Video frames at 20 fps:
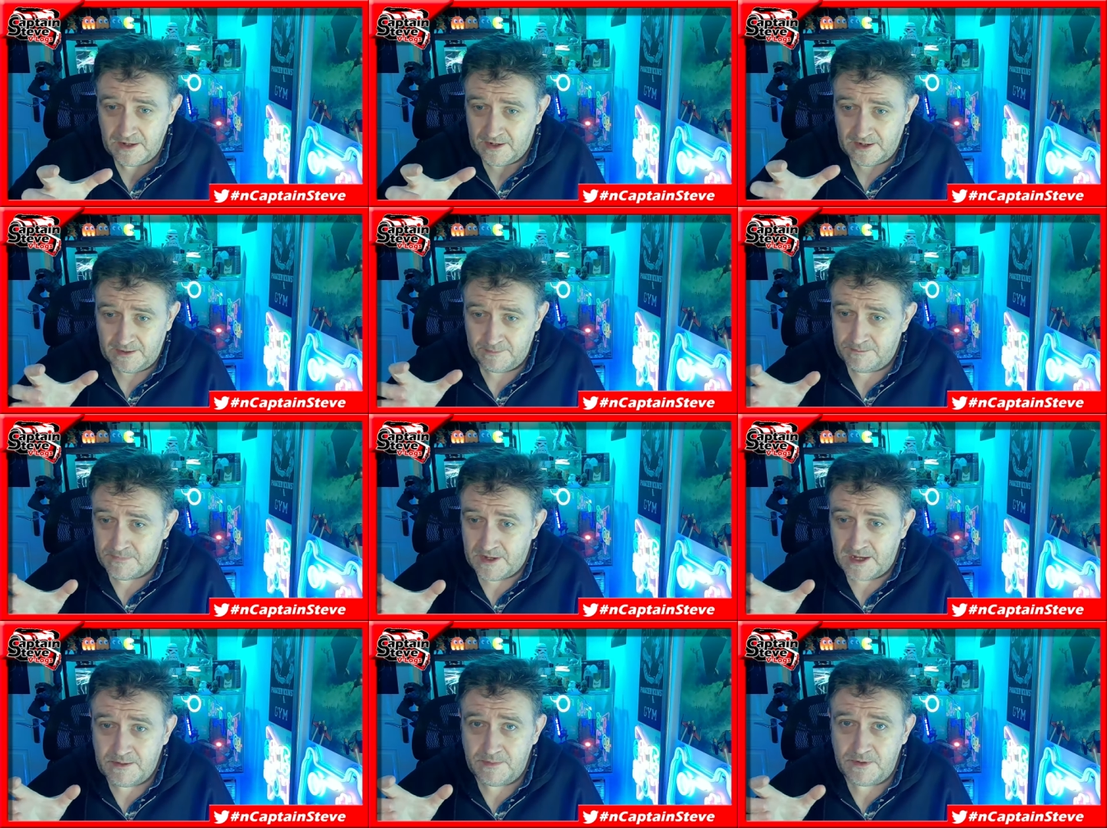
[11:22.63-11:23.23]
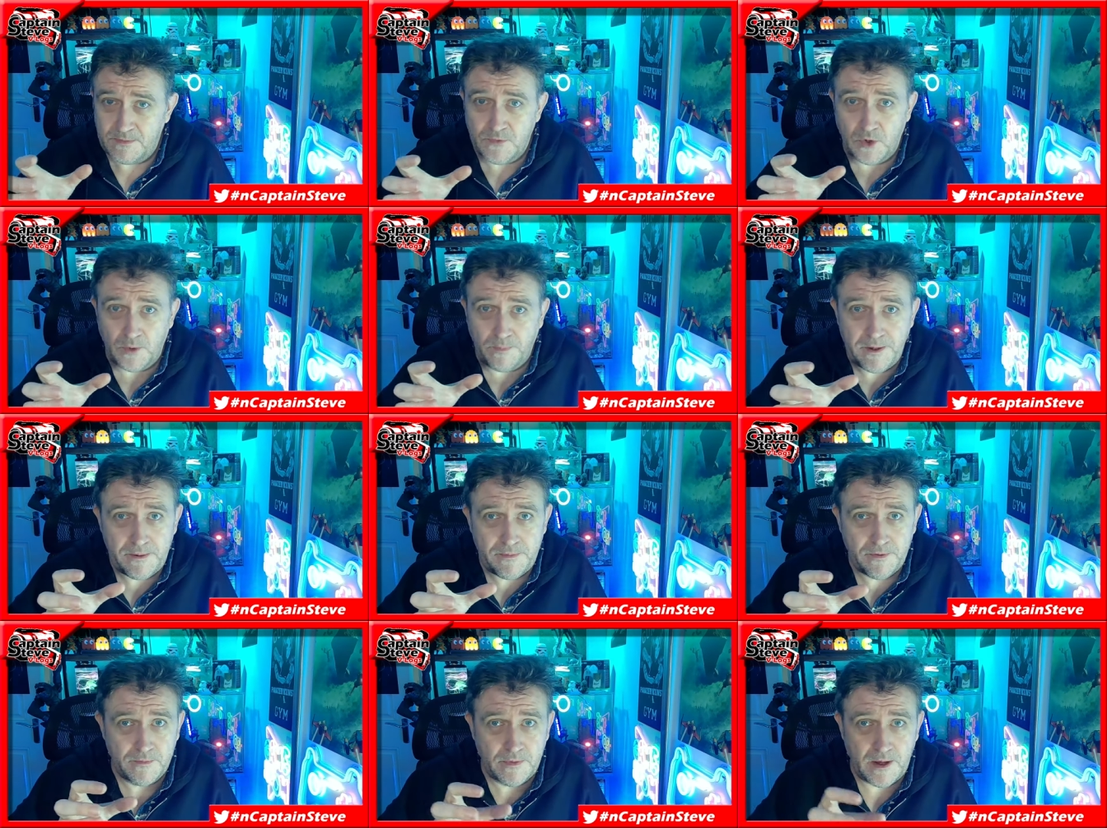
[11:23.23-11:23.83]
And maybe more
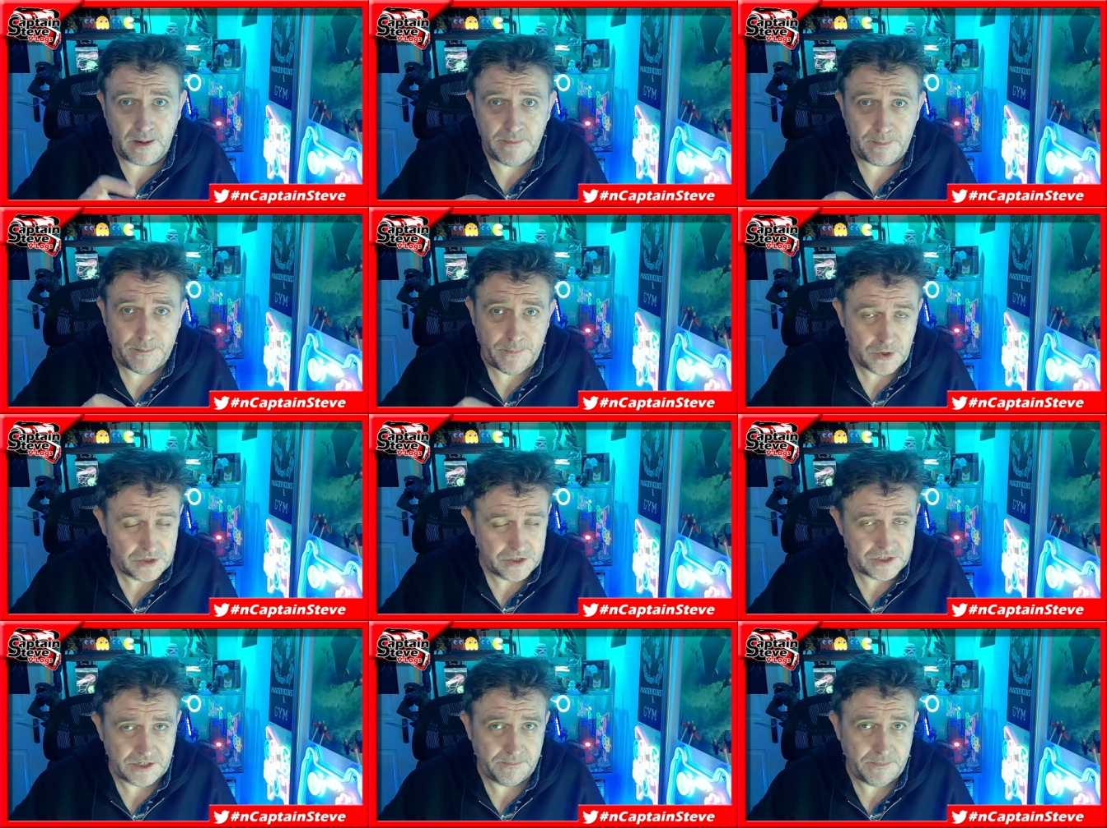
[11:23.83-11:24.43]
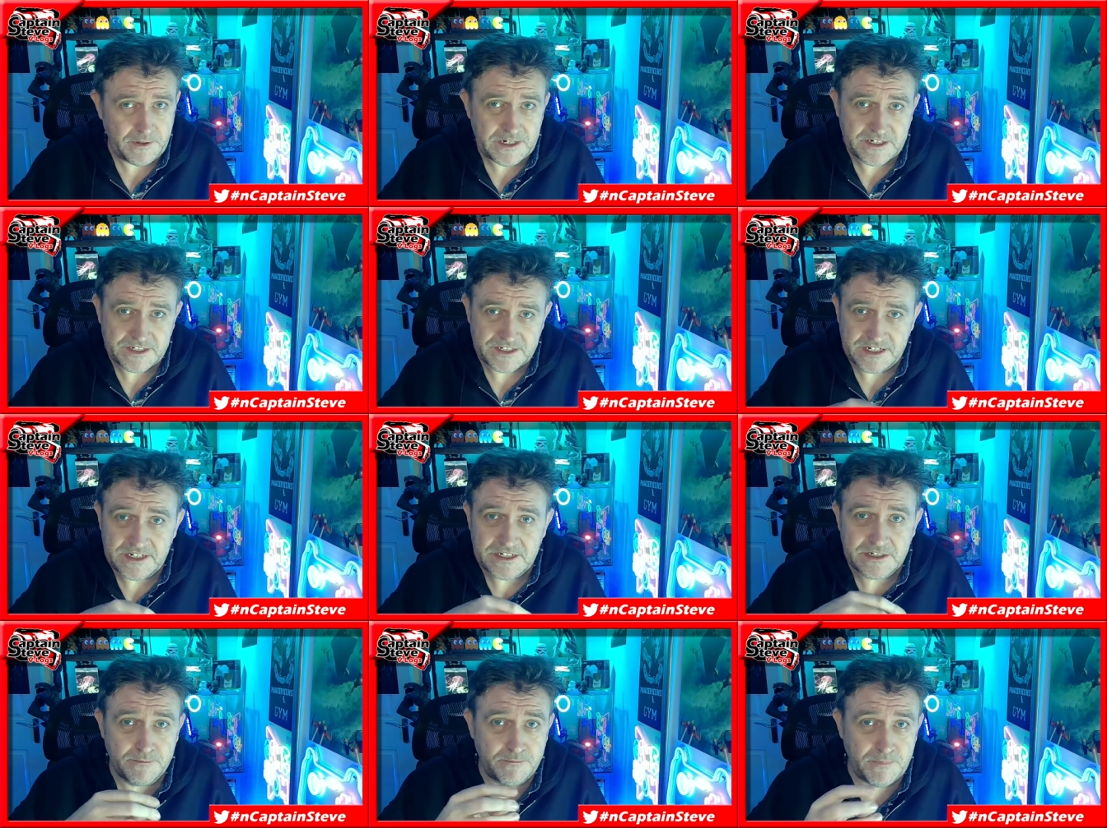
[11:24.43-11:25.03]
people might be pushed to P
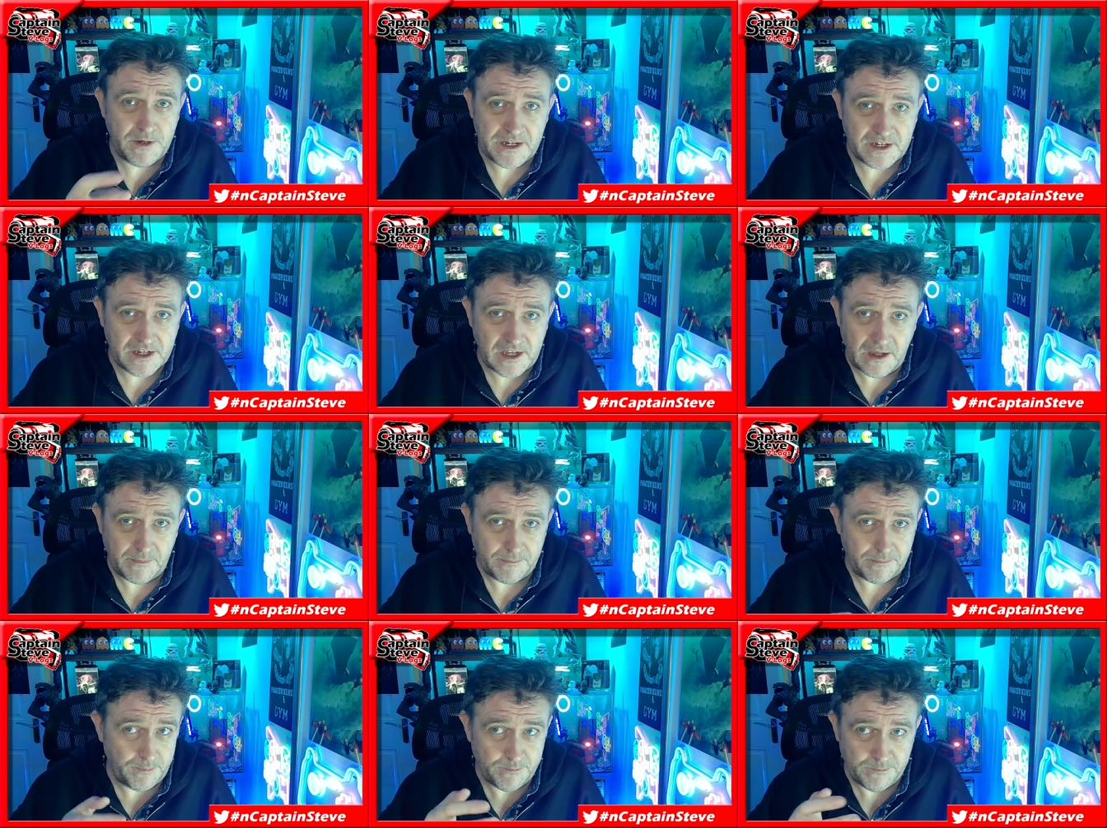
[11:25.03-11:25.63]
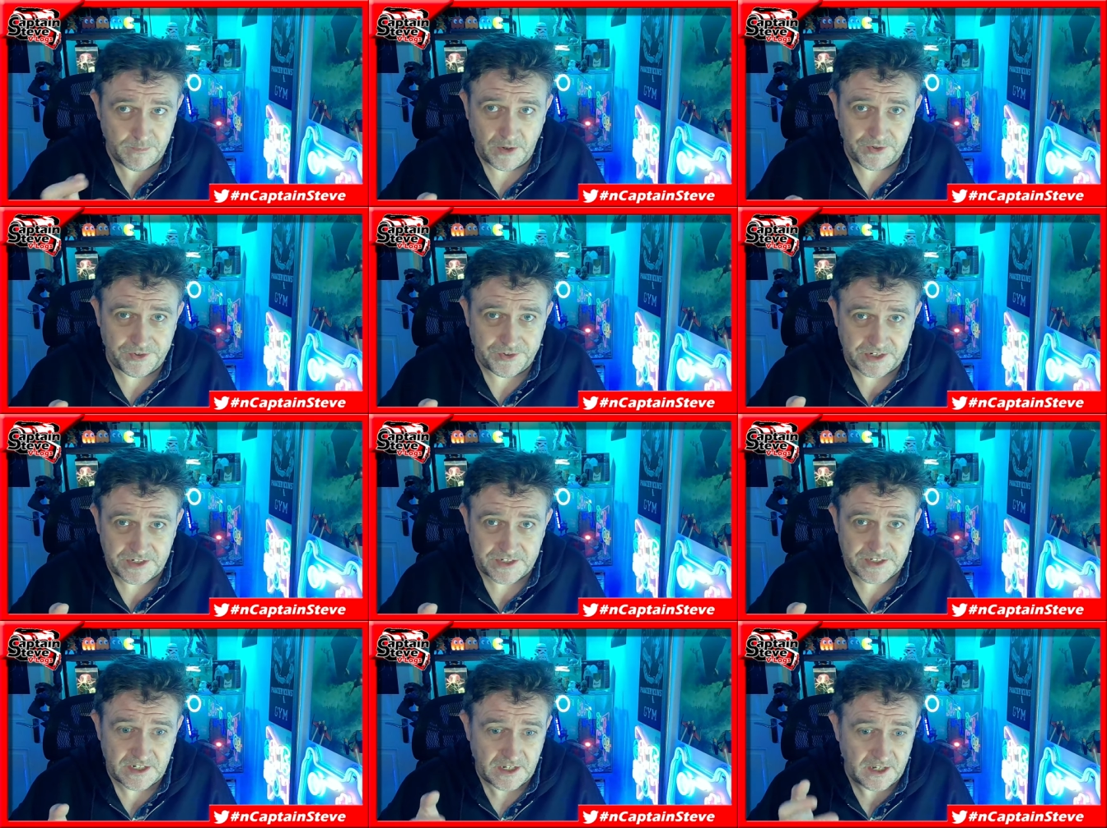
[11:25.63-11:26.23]
C to pick up
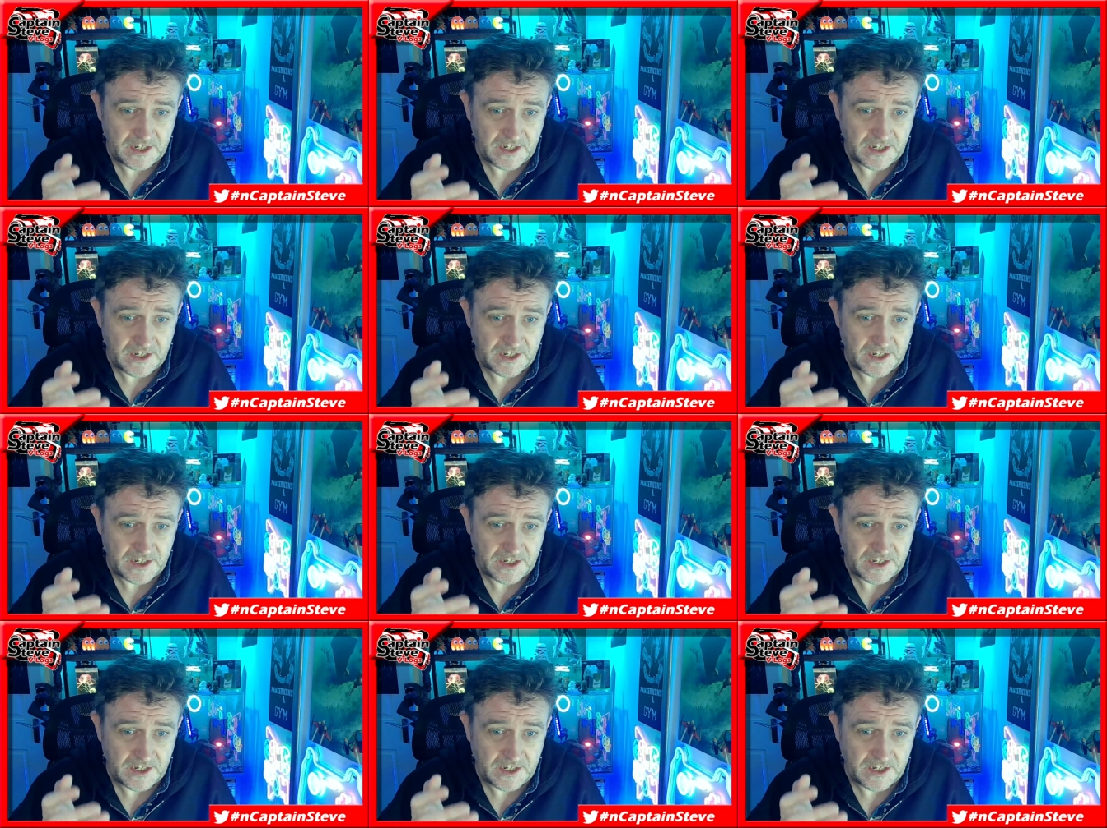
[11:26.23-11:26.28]
modded